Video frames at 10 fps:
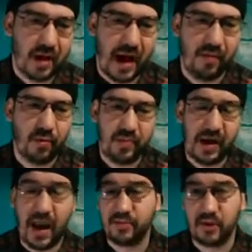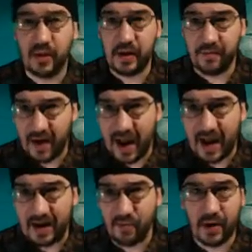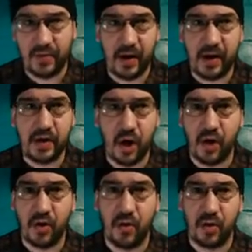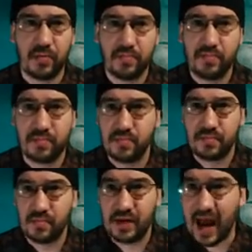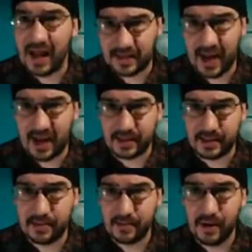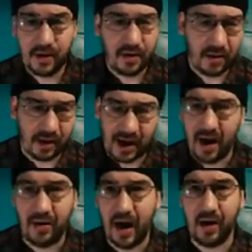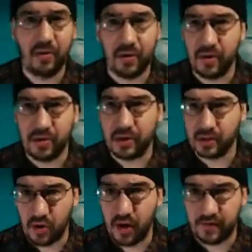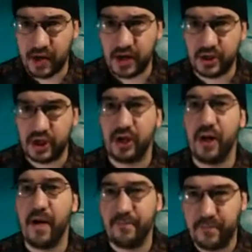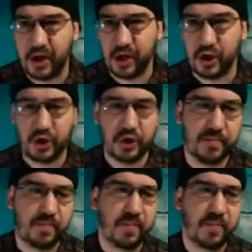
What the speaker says: I would be absolutely fine with a no contest, a count out or disqualification finish.